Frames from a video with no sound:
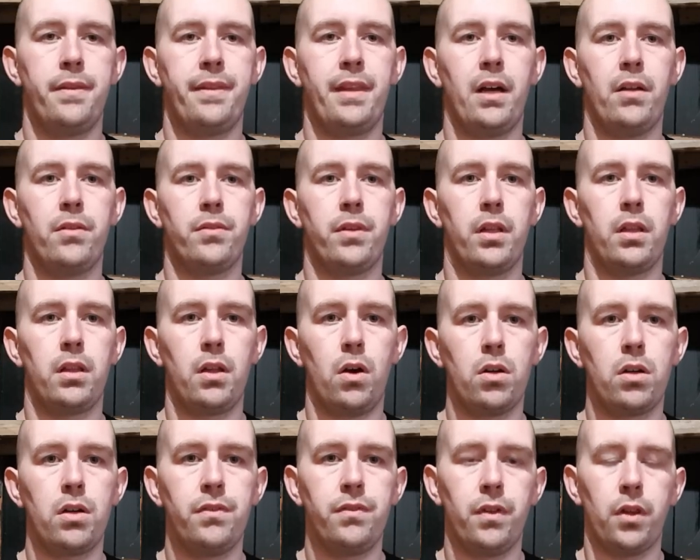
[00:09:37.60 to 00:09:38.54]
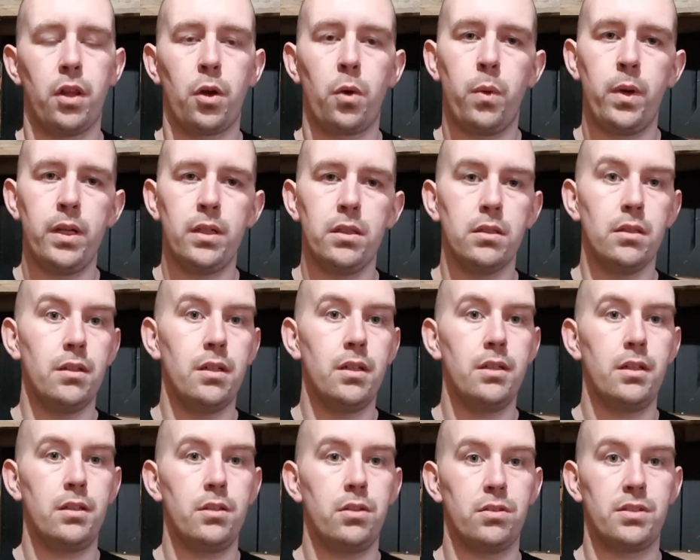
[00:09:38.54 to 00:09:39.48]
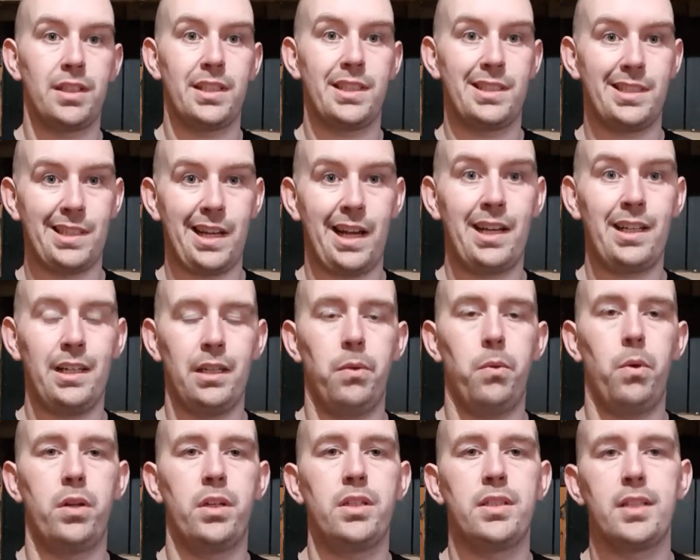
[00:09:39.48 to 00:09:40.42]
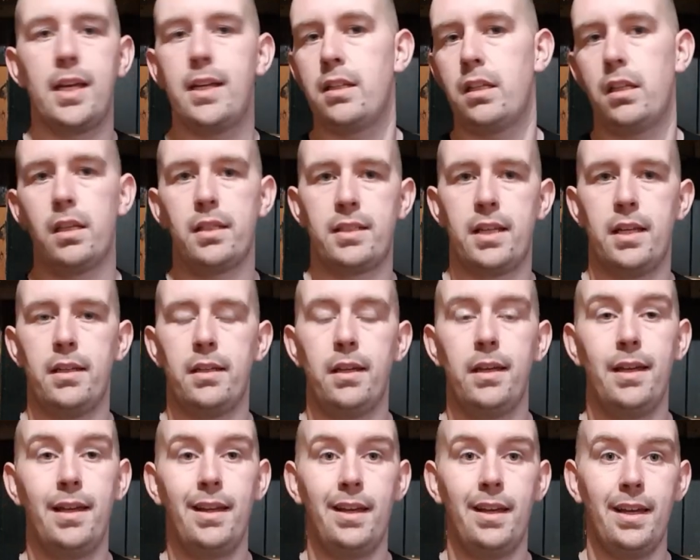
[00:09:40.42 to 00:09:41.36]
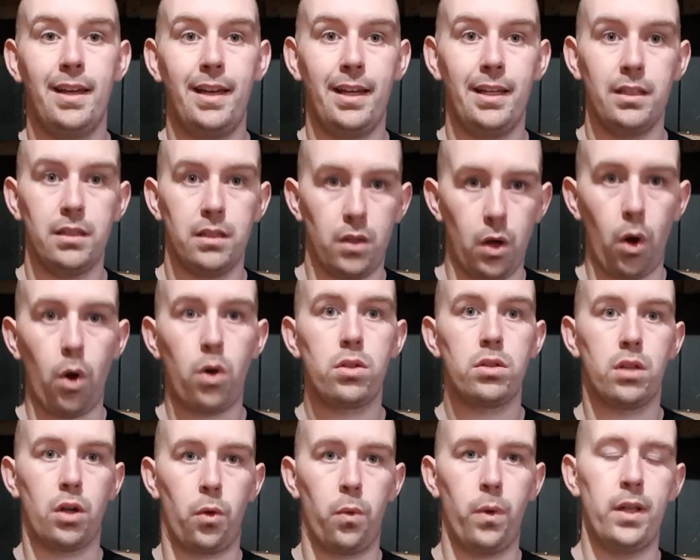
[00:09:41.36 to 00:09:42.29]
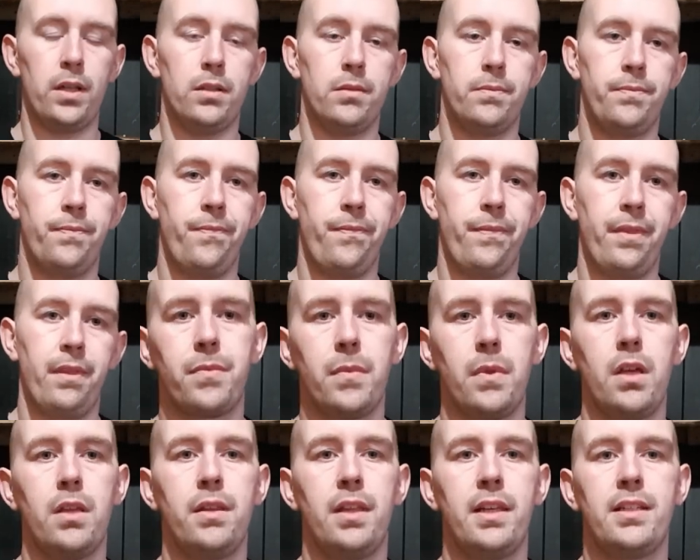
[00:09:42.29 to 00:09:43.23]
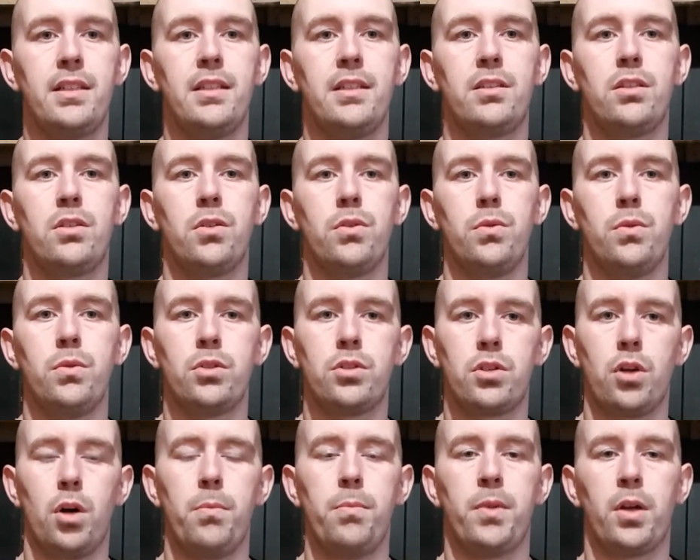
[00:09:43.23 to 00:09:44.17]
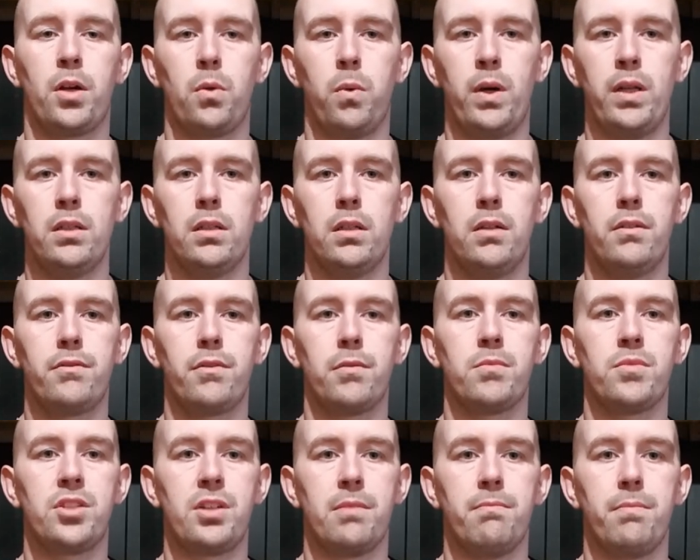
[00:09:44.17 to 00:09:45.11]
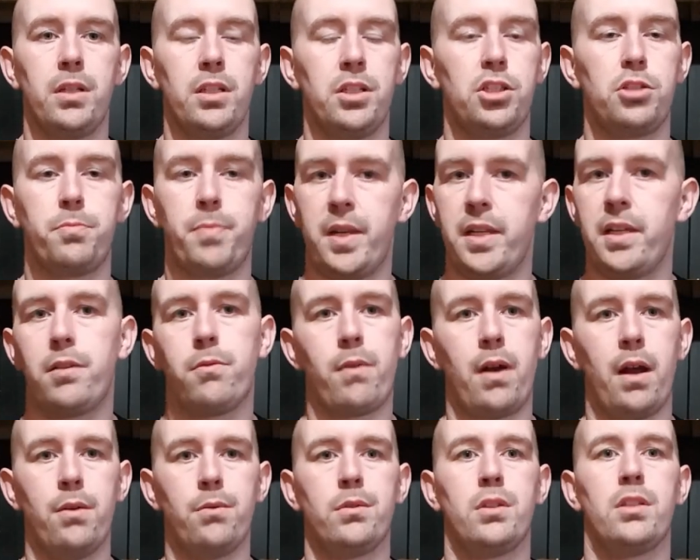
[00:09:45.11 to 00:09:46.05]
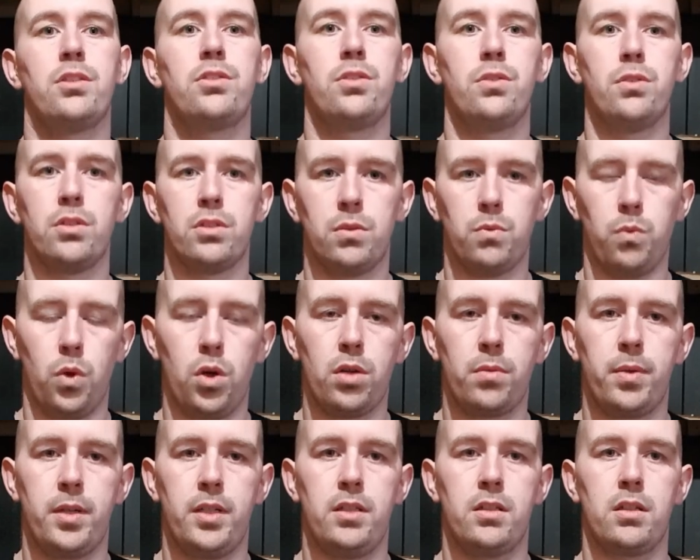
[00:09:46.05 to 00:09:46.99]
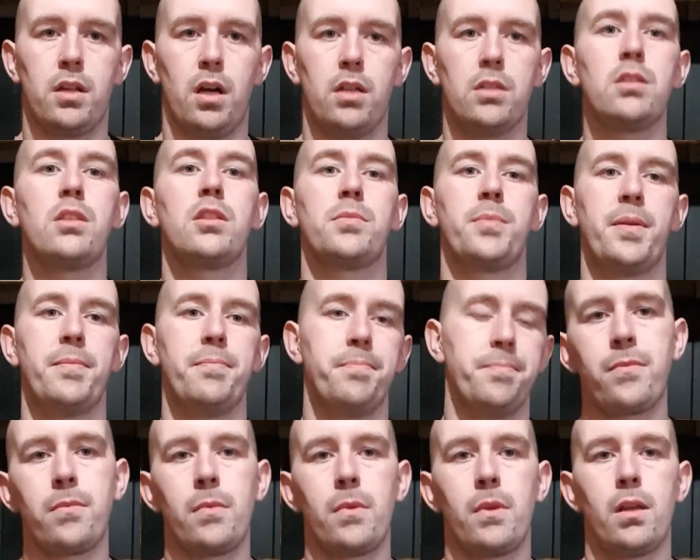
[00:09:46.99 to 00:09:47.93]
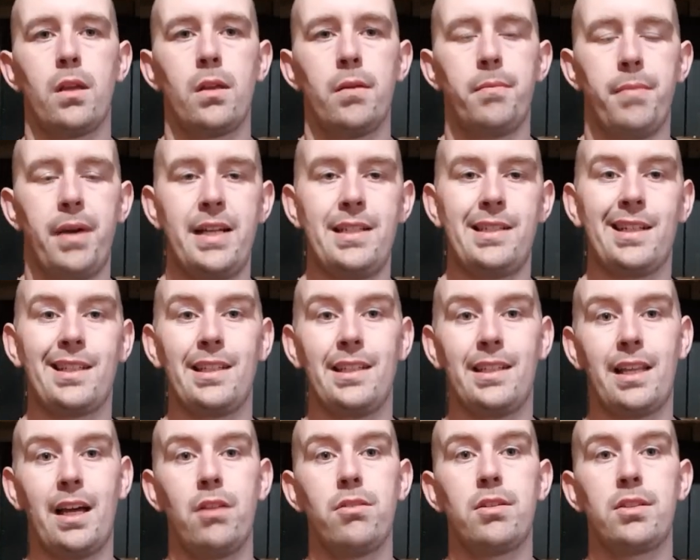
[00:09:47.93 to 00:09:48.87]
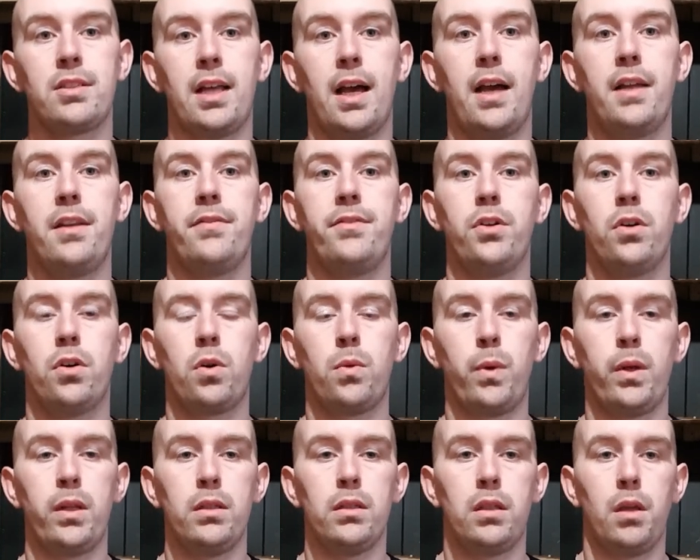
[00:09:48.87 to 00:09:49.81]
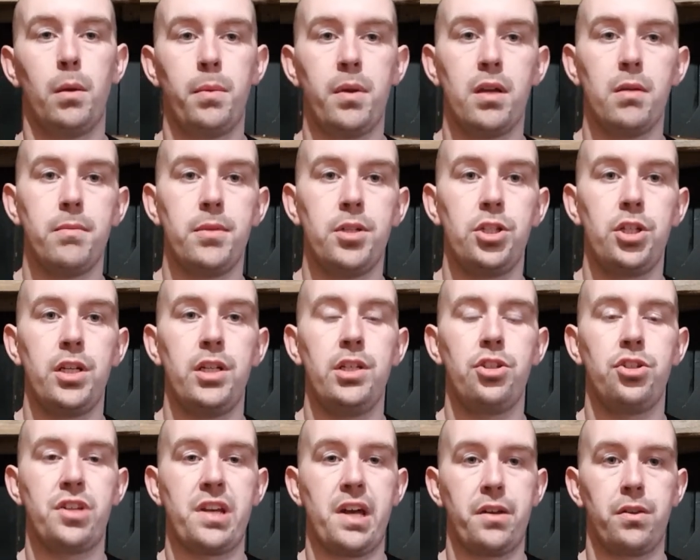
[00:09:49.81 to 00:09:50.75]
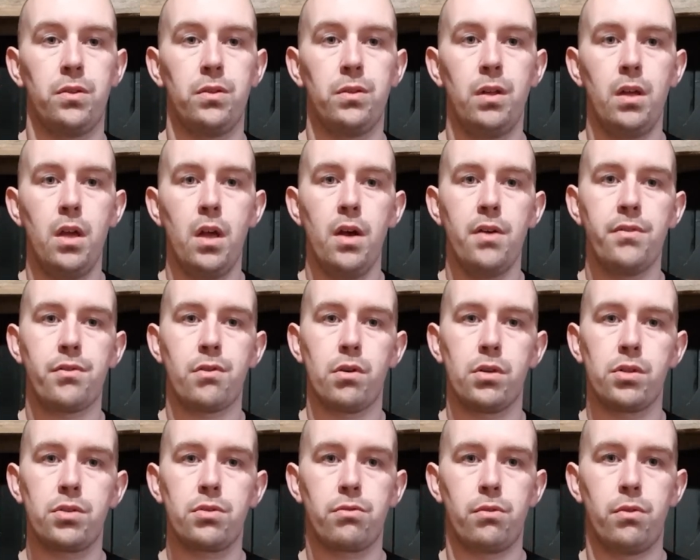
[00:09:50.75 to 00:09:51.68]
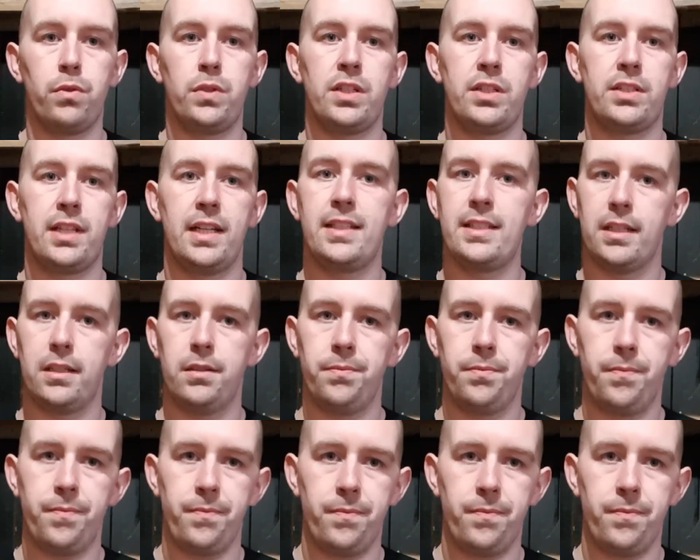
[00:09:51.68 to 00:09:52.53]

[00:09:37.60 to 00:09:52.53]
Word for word: Now, the lock for the quill does exactly what it says in the tin. It locks the quill. This is to stop the quill from simply spinning around as soon as the workpiece starts to spin. Basically, down the side of your quill there'll be a machine channel for a screw to sit in.